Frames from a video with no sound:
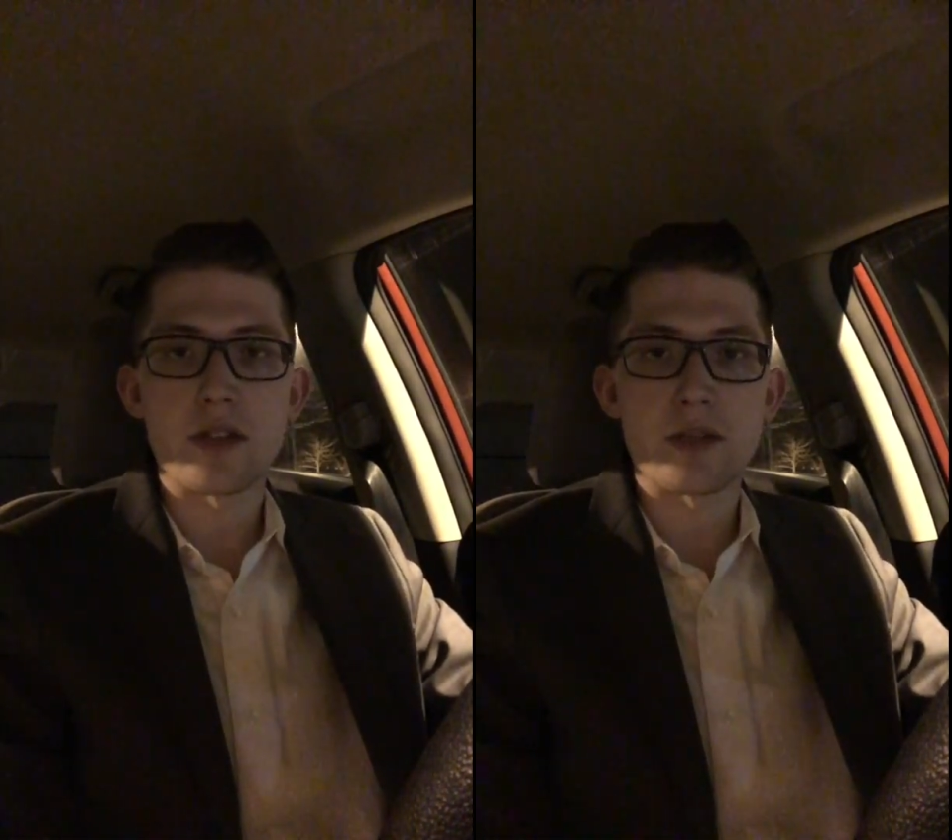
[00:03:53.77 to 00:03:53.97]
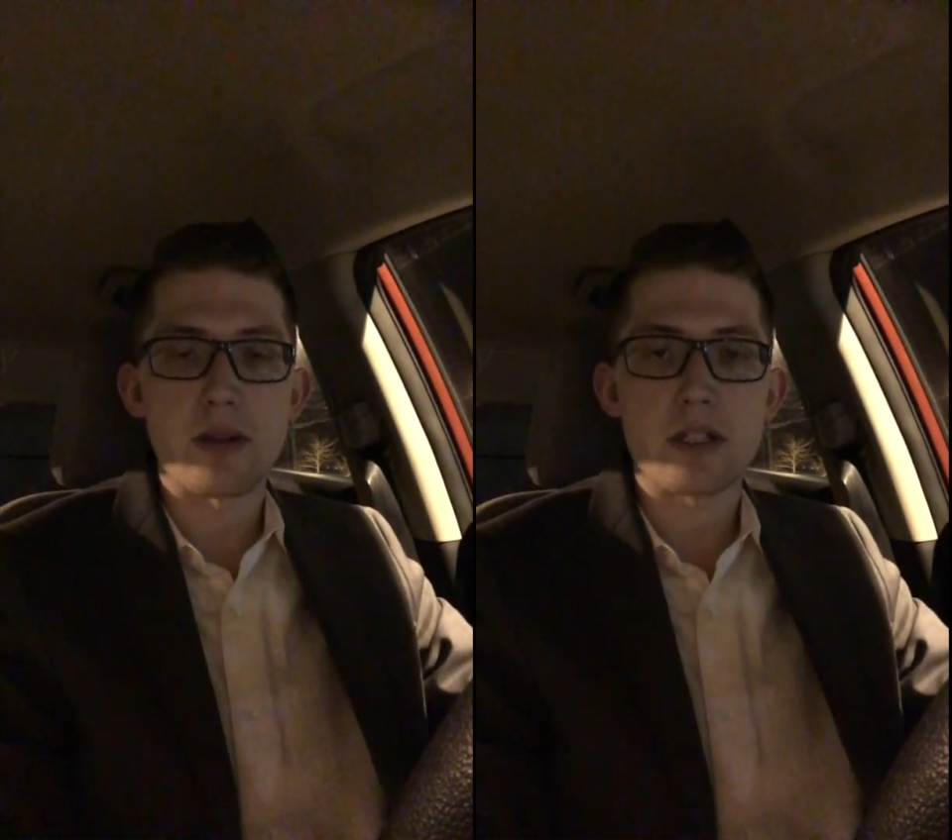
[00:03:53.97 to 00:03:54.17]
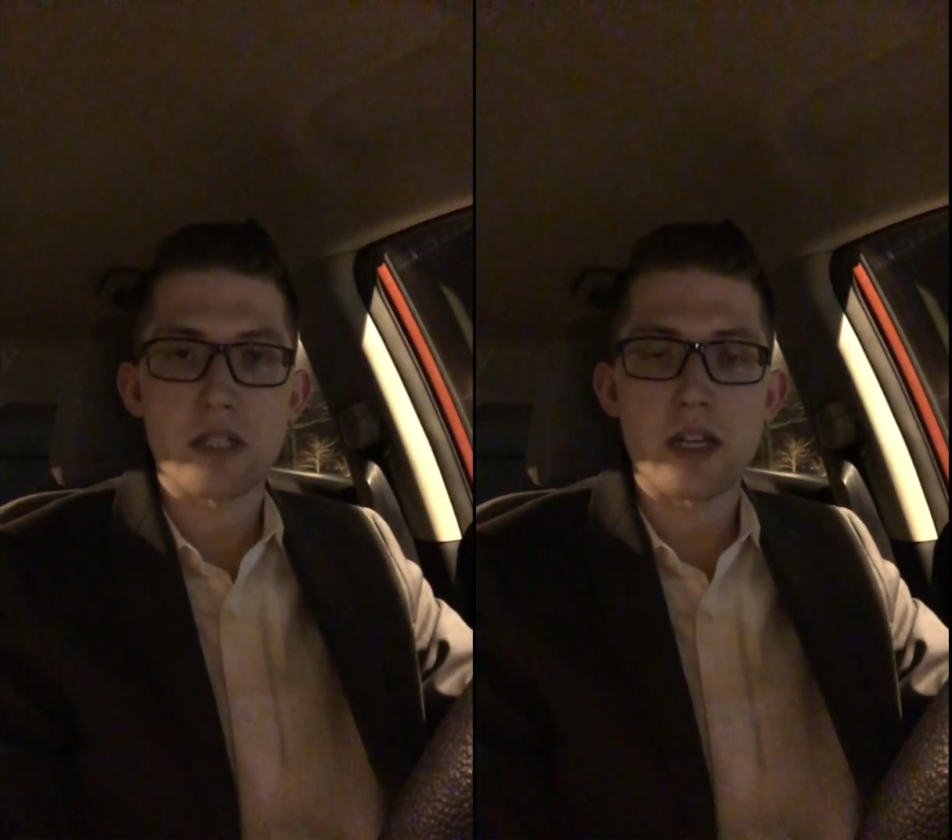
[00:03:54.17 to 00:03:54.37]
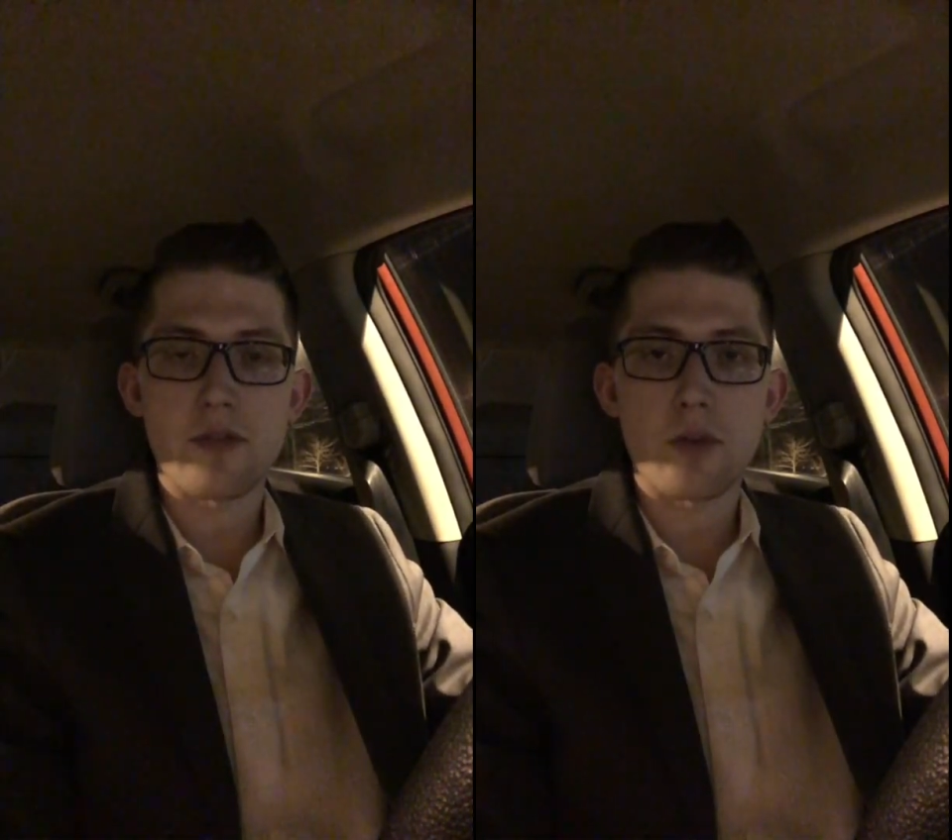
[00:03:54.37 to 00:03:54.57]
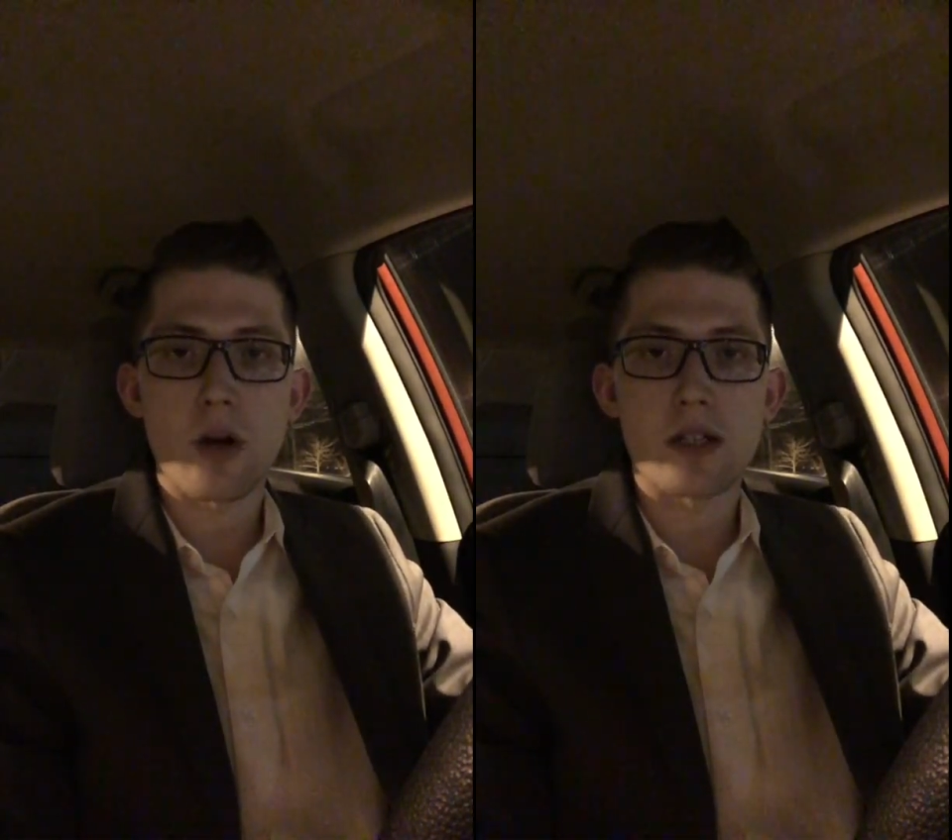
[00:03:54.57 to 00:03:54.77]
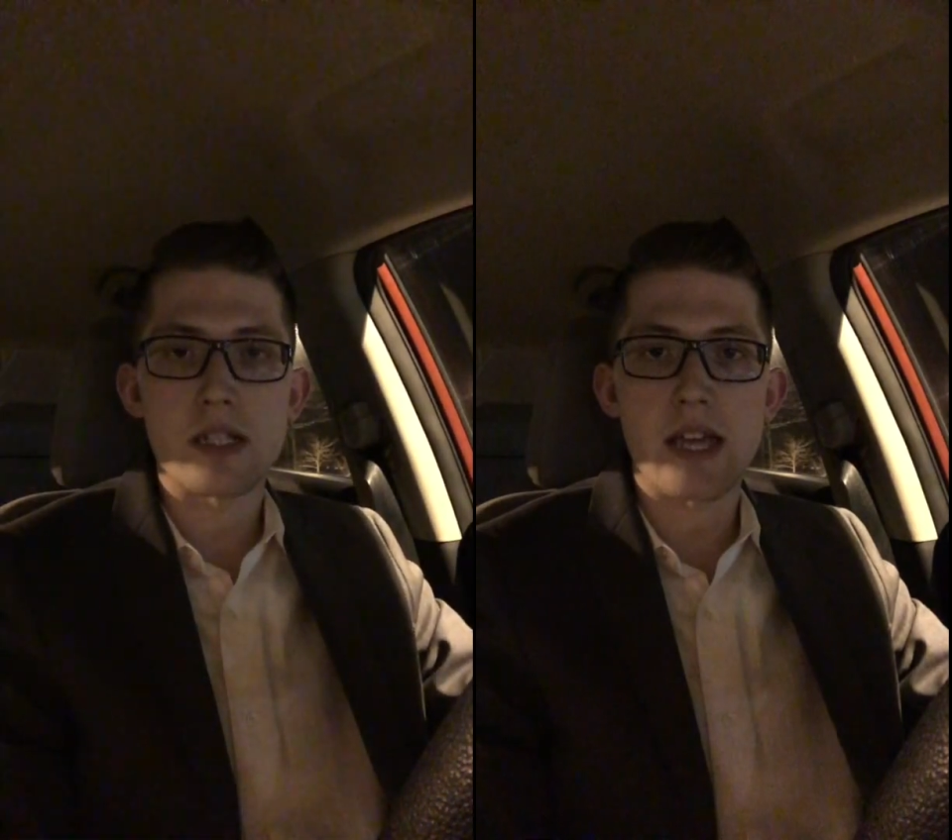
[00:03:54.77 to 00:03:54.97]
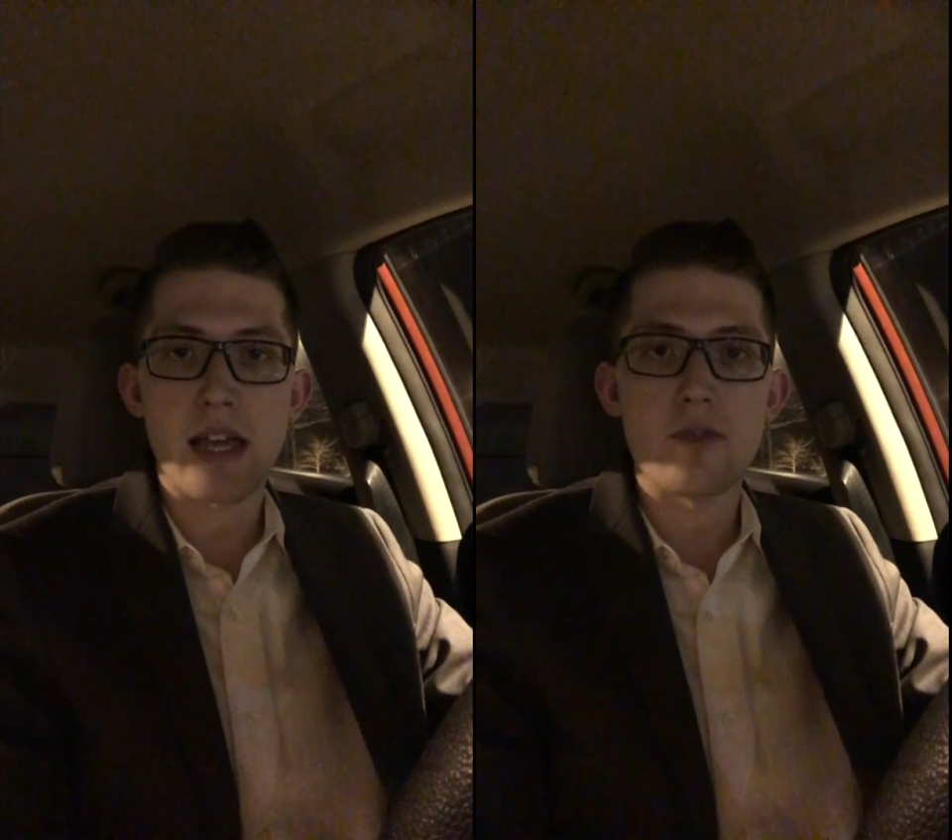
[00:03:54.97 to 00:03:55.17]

especially if you want to get